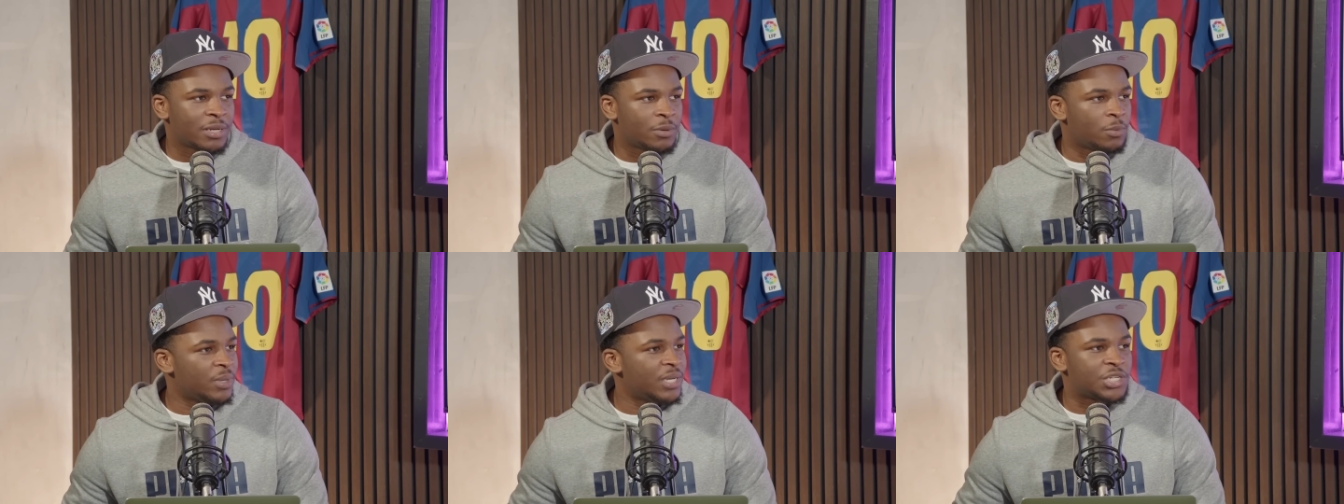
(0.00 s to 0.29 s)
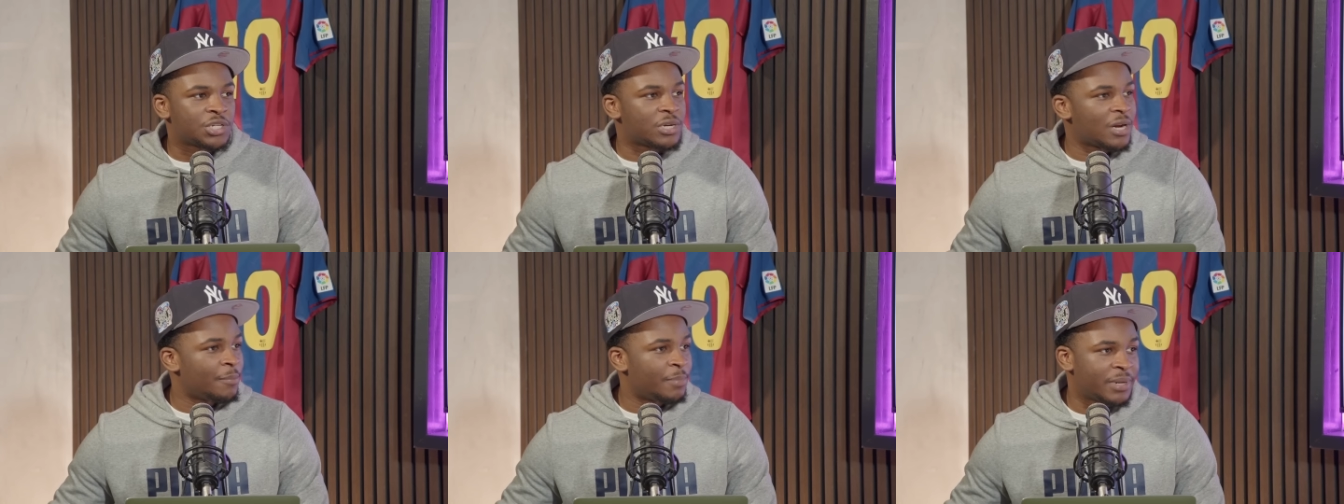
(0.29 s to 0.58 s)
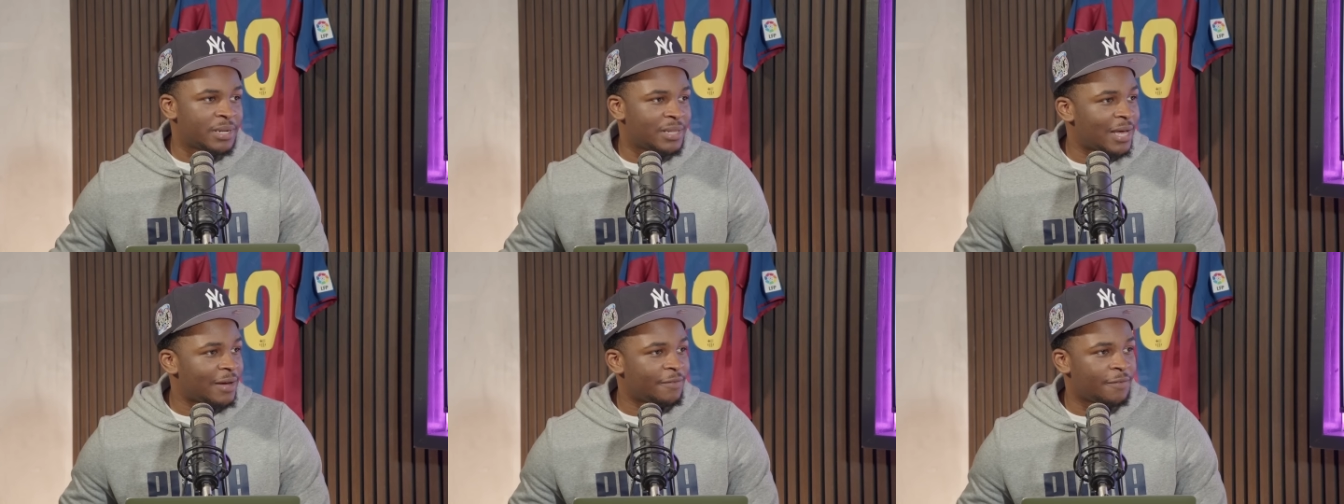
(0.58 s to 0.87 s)
We shouldn't have been mm.
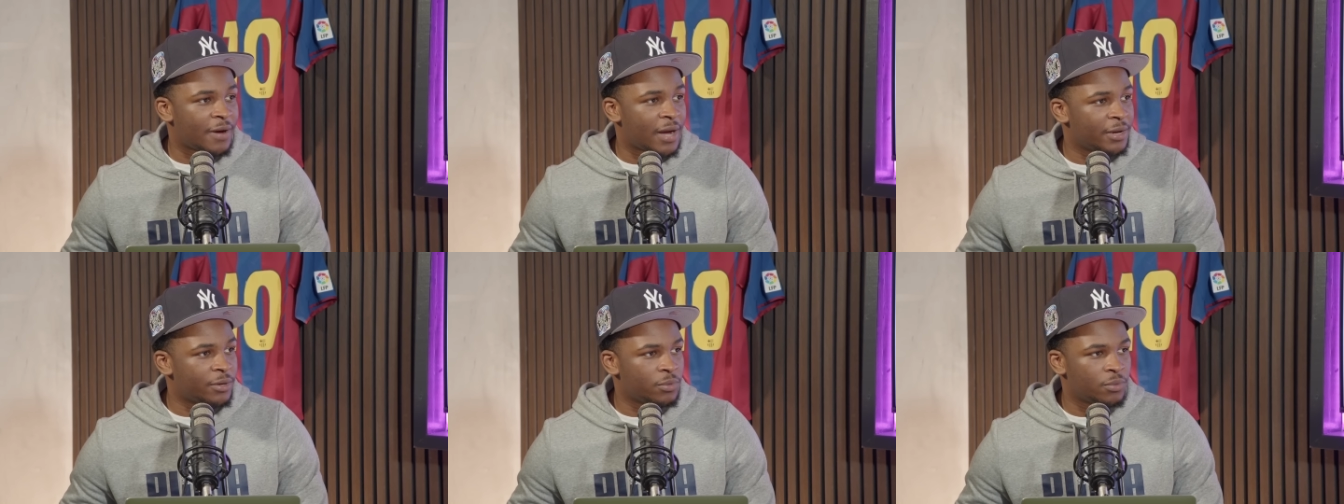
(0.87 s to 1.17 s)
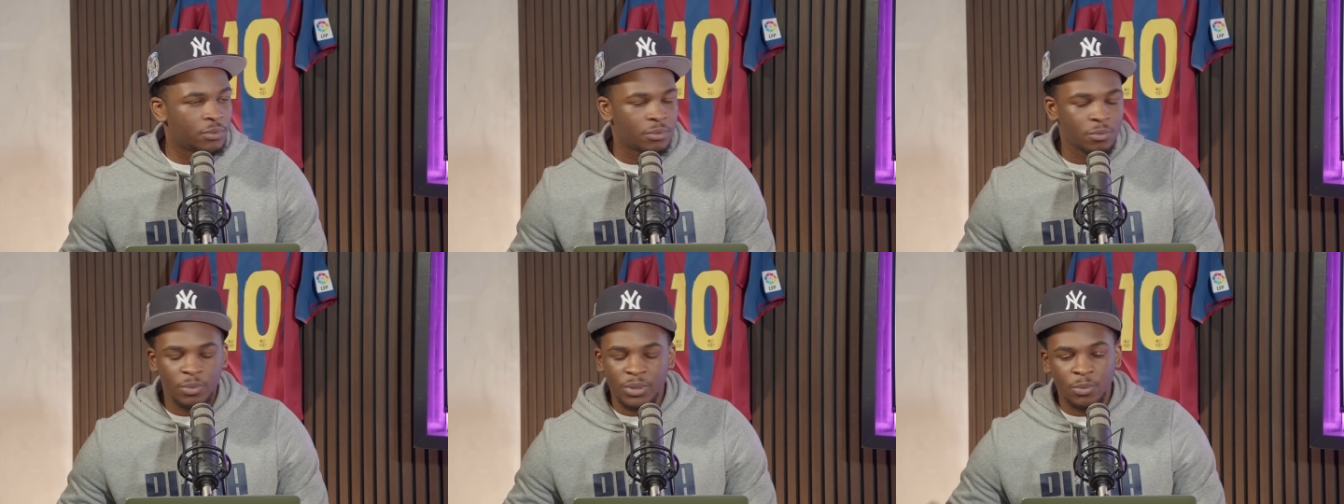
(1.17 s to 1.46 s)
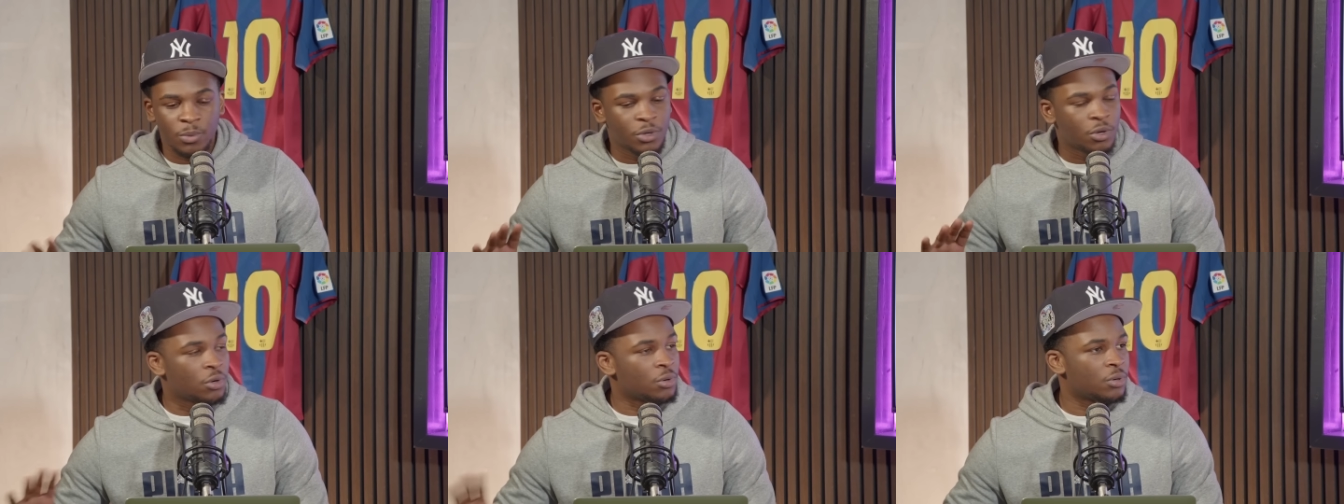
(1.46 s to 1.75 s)
in that final. We mm.
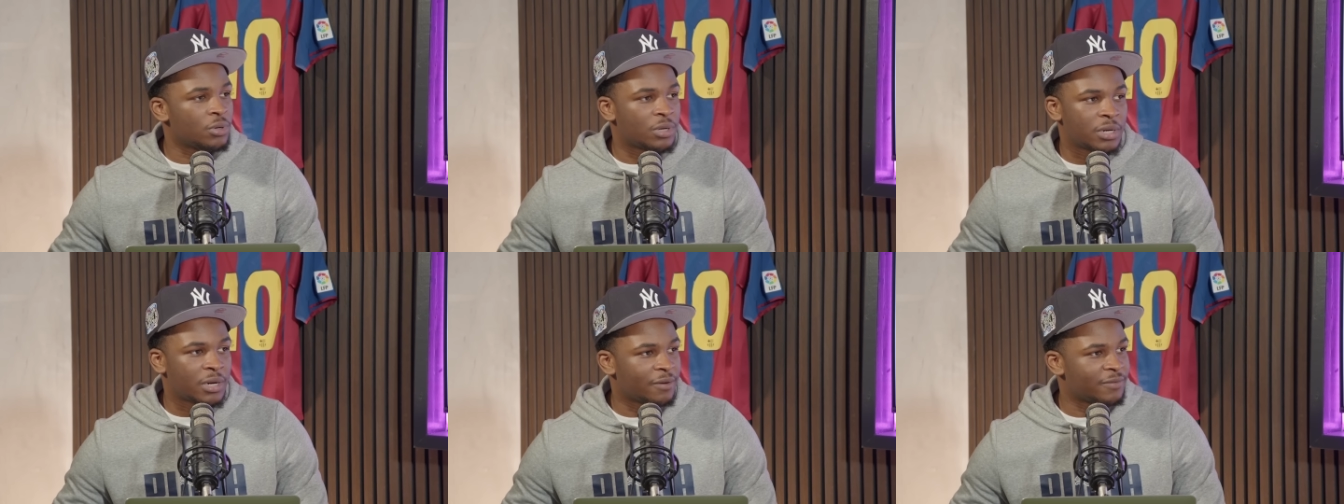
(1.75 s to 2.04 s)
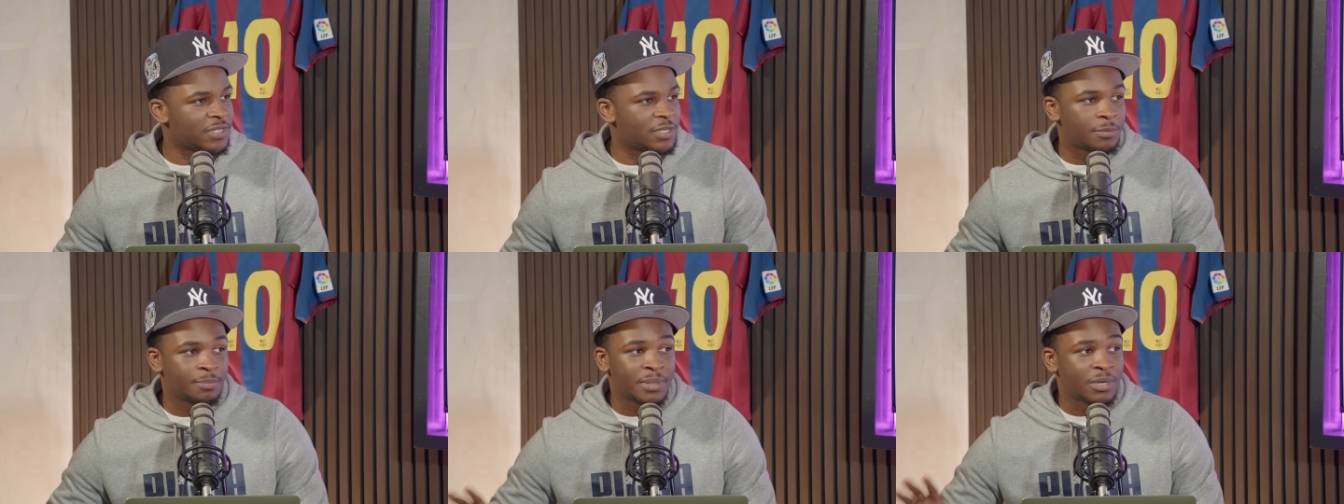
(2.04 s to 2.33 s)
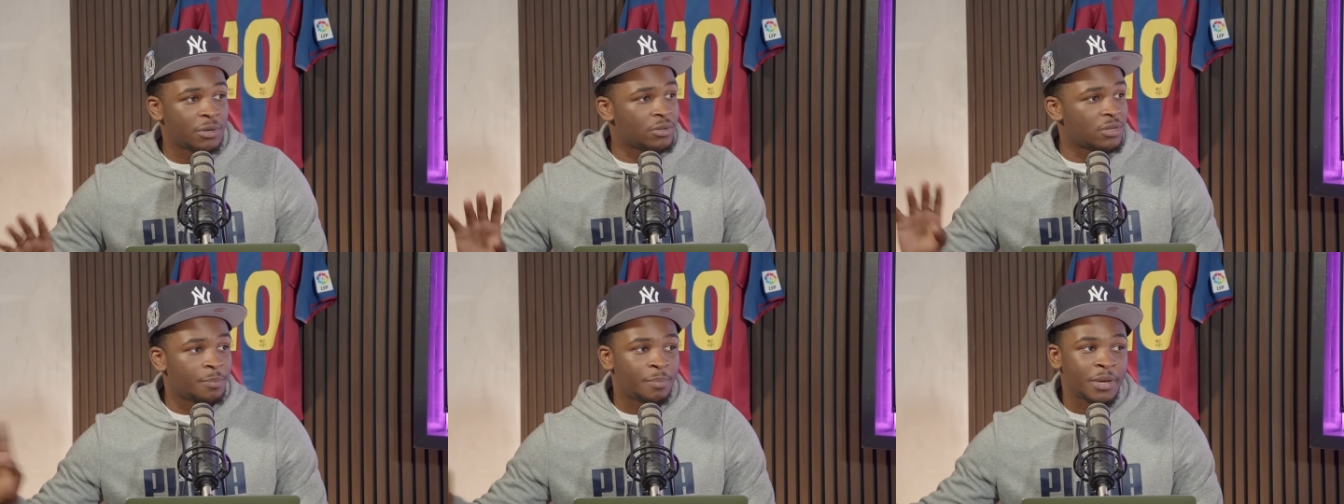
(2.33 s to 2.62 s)
were not good enough to be
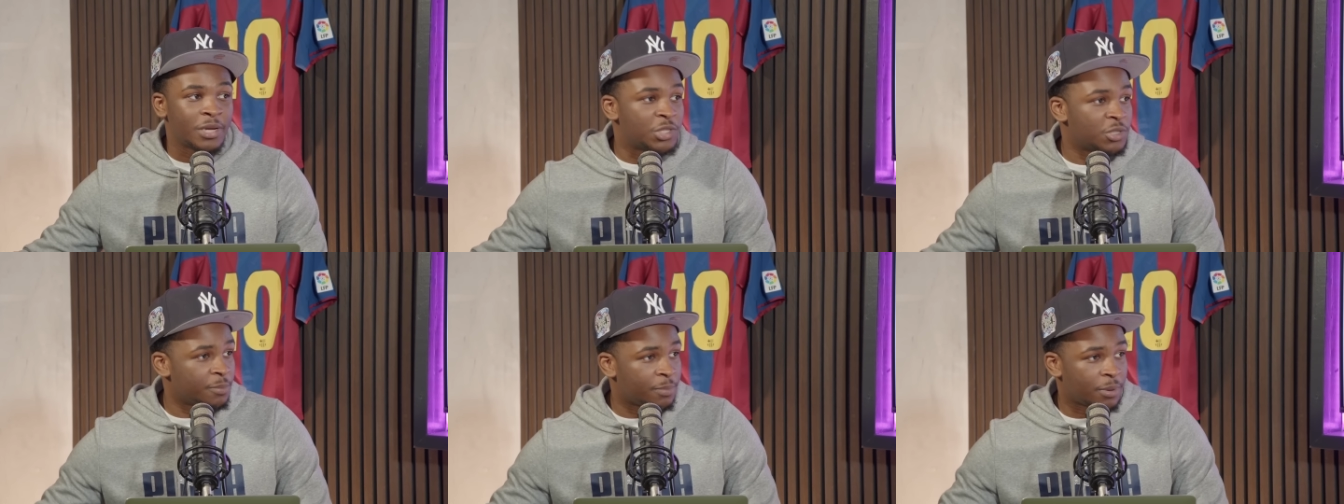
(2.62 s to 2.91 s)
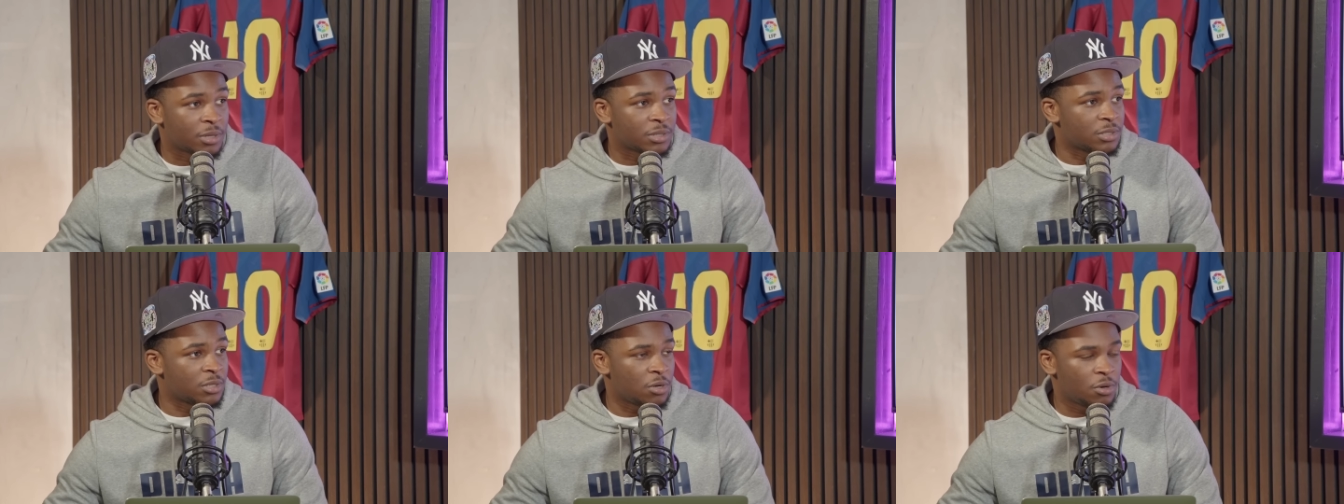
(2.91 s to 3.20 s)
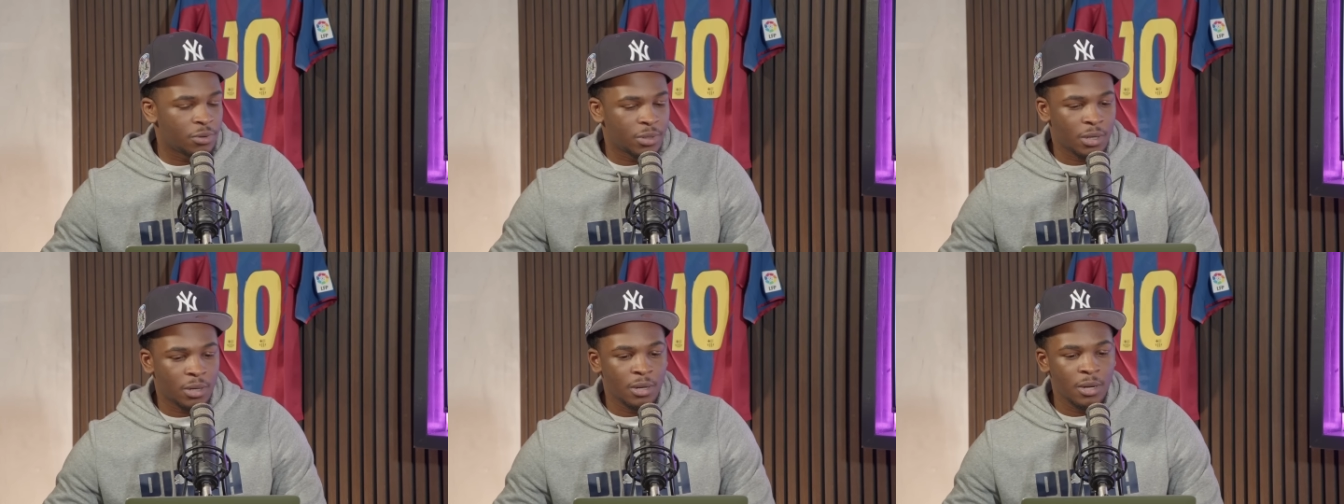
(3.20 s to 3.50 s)
on the pitch at
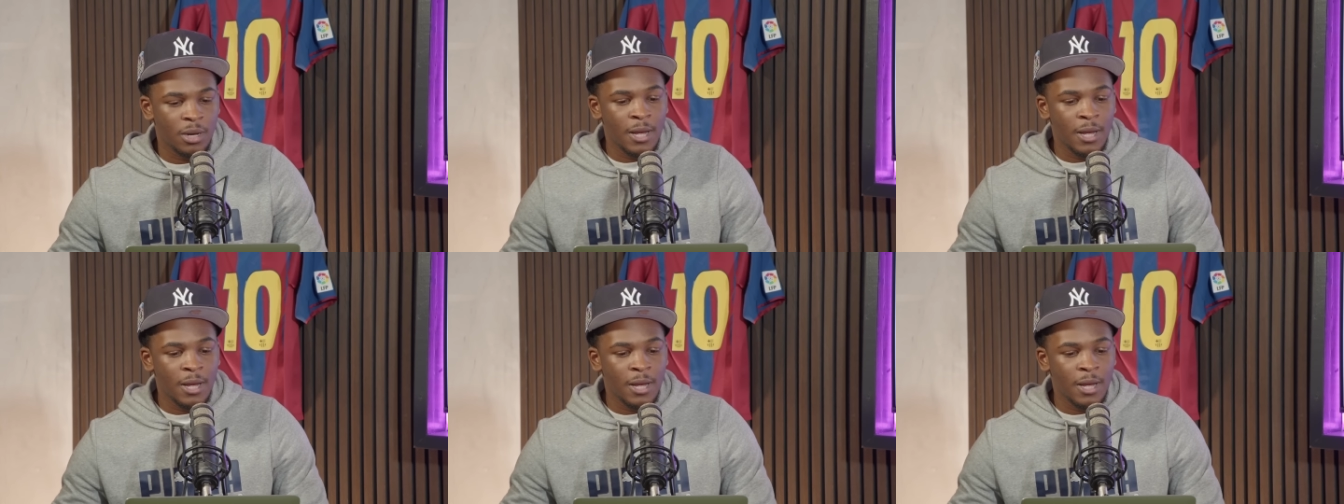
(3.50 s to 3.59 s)
Barcelona.